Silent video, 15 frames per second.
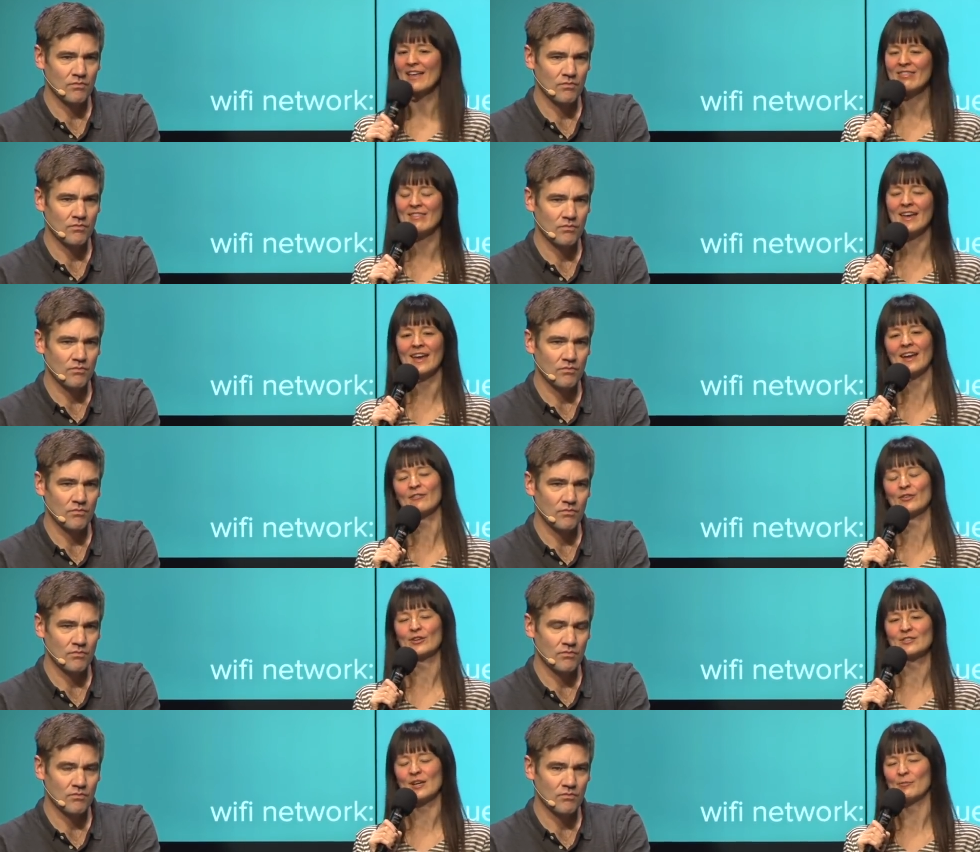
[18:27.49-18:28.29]
Speaker 1: And they,
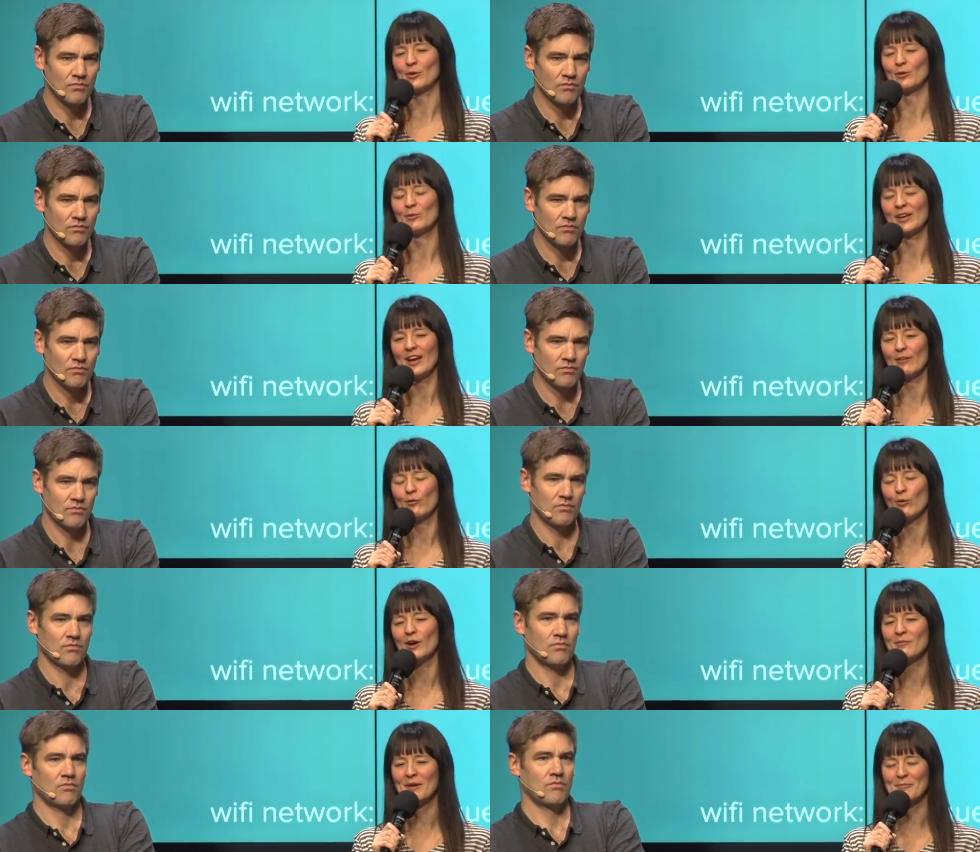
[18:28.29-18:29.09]
for example, we have
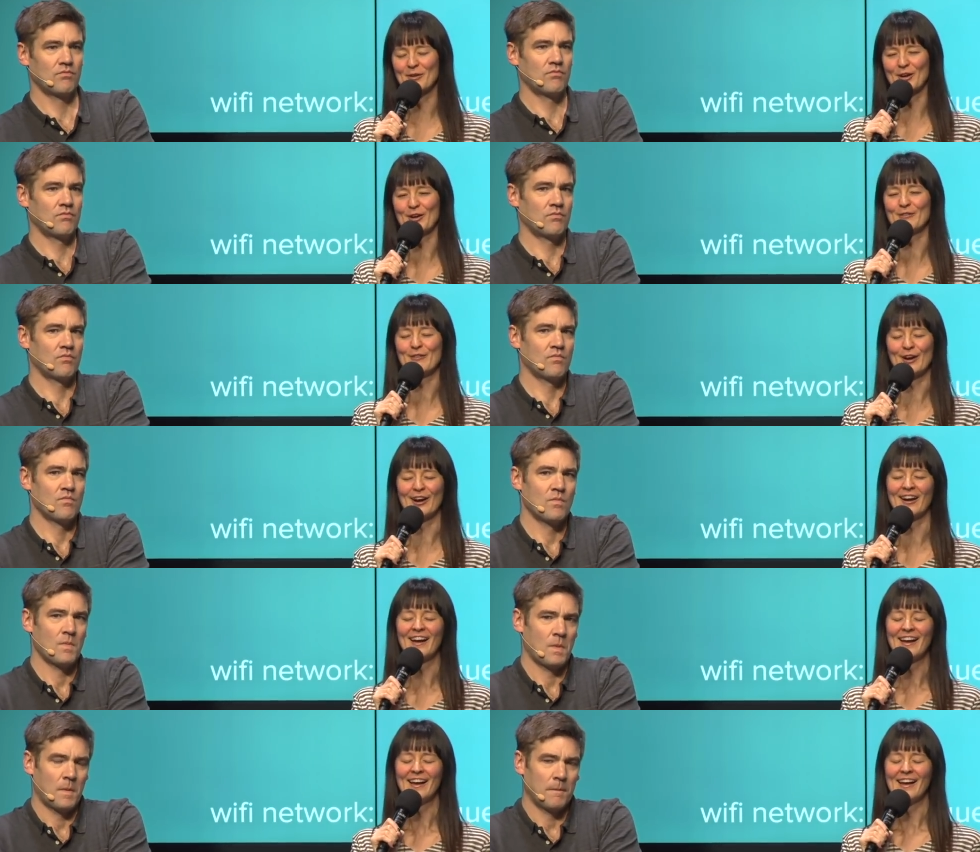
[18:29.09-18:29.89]
one member of
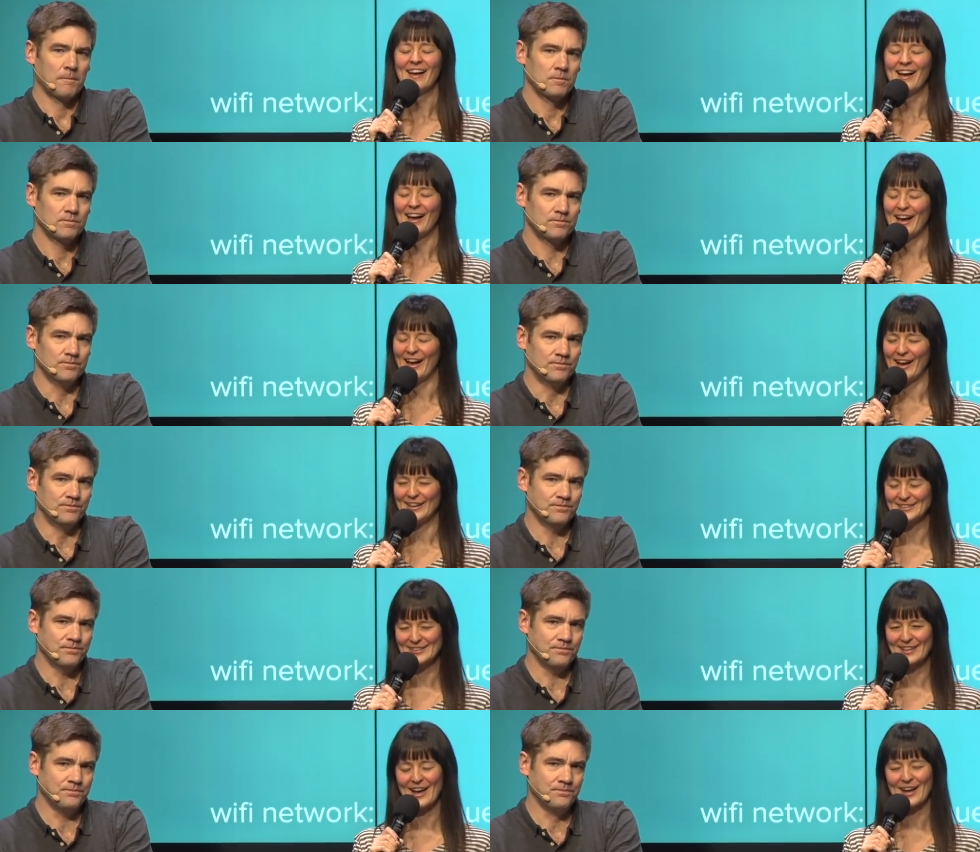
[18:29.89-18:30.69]
our uh,
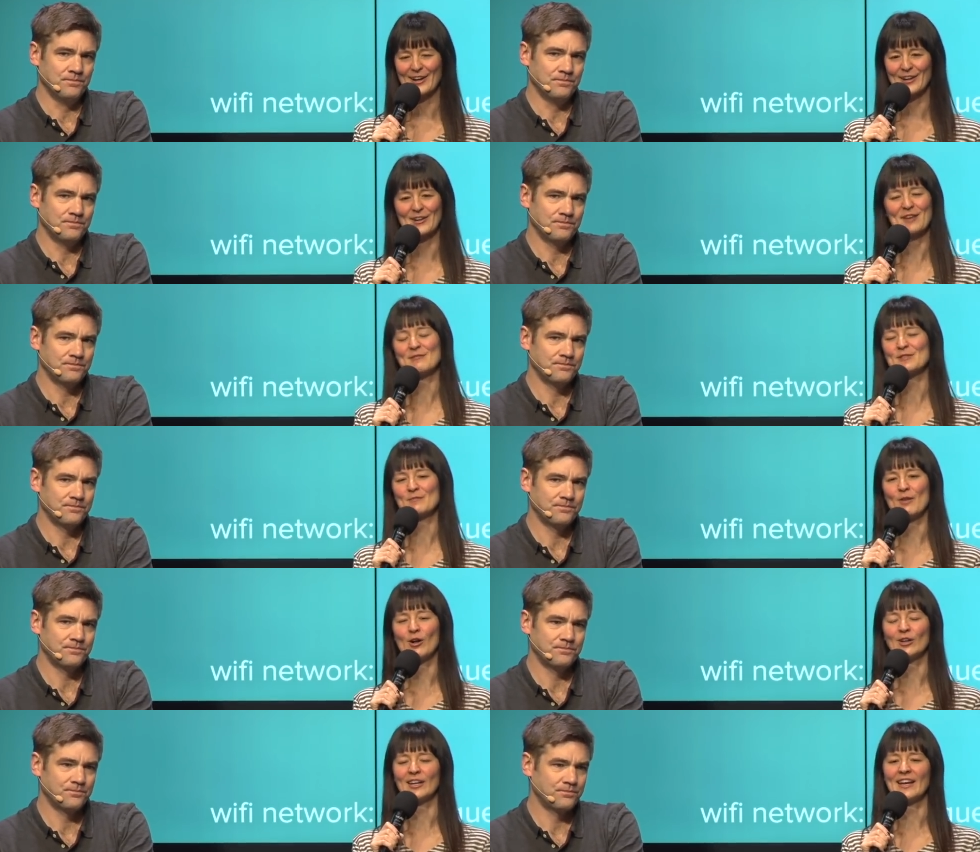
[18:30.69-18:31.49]
Slack, her name is
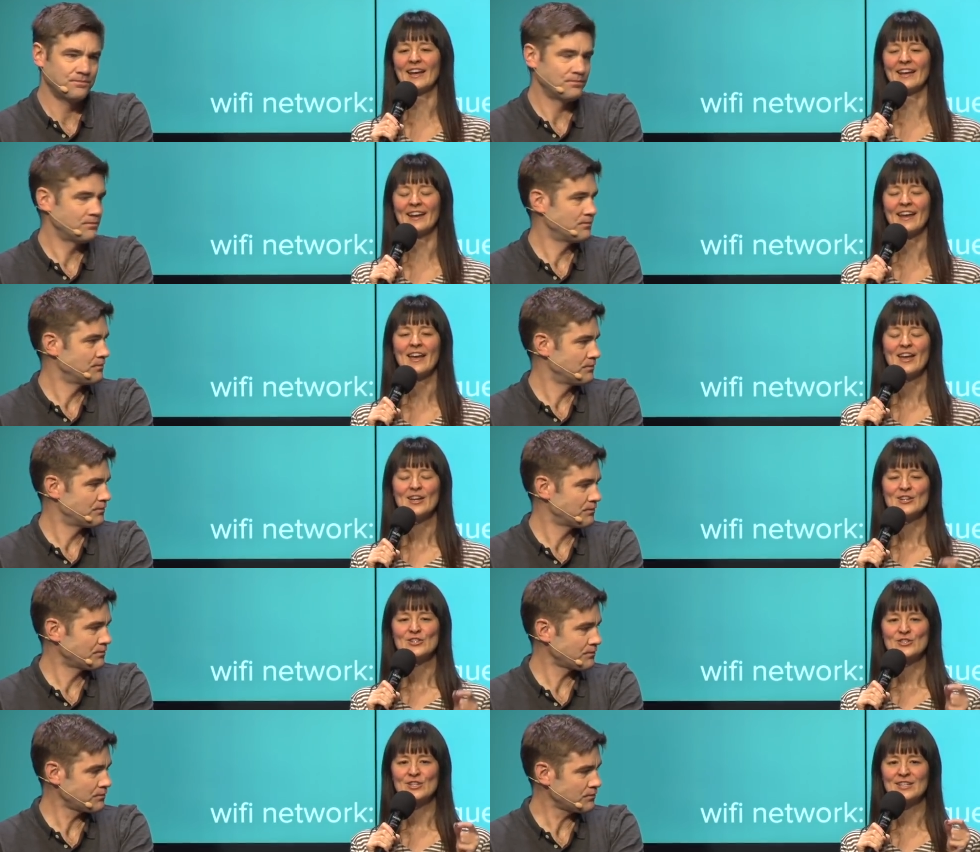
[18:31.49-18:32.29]
Molly, and
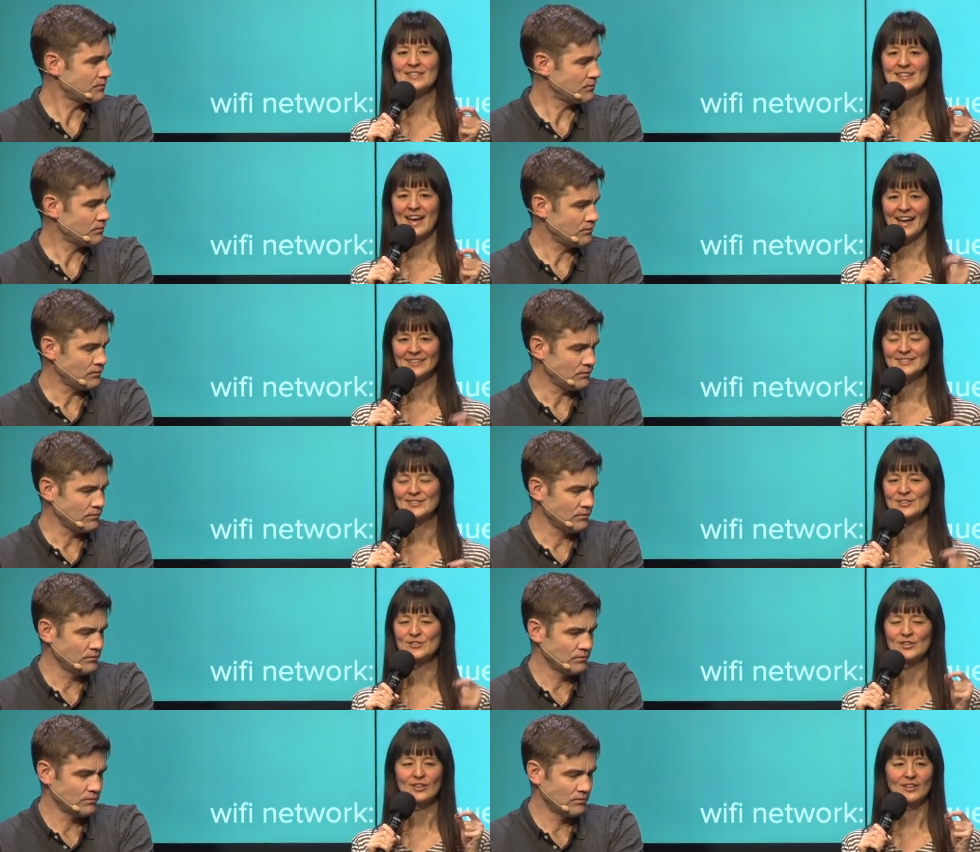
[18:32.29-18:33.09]
she
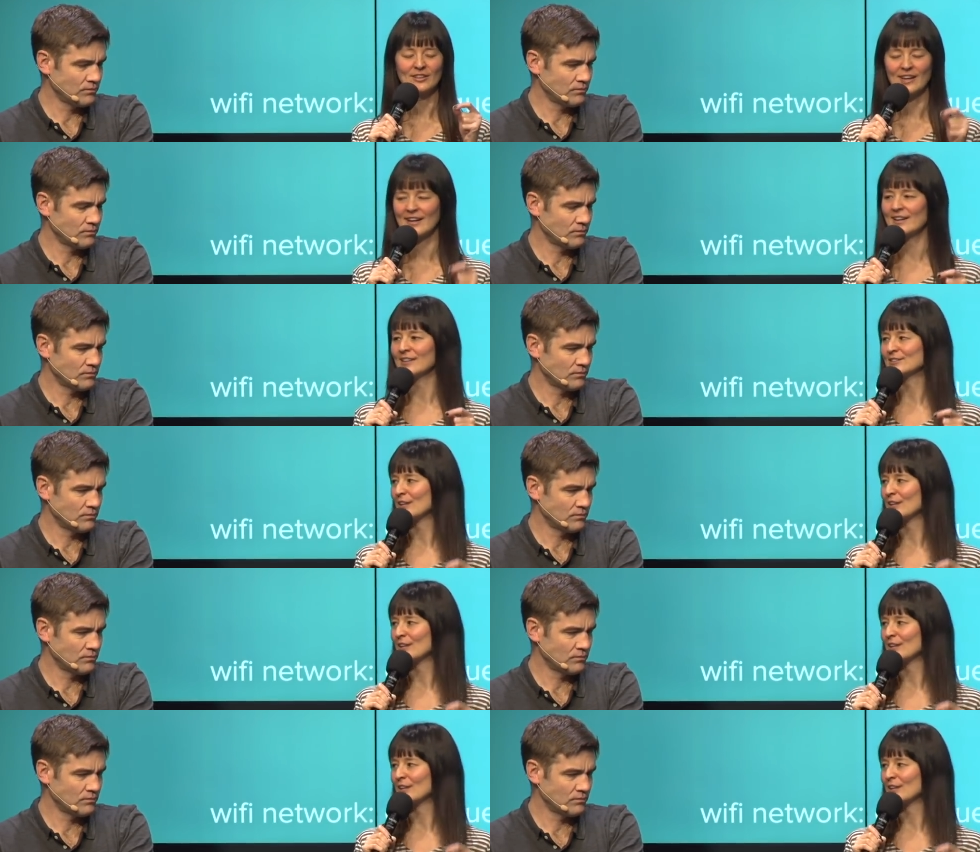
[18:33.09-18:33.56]
tests the Lightning